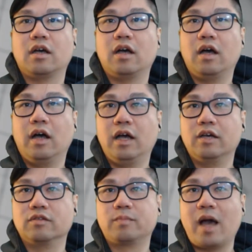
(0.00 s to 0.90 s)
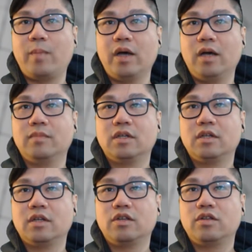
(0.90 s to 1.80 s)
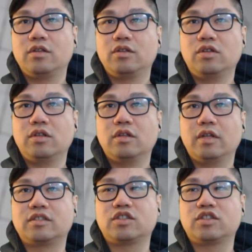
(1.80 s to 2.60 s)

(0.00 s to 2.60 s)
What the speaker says: It'll pop up. It's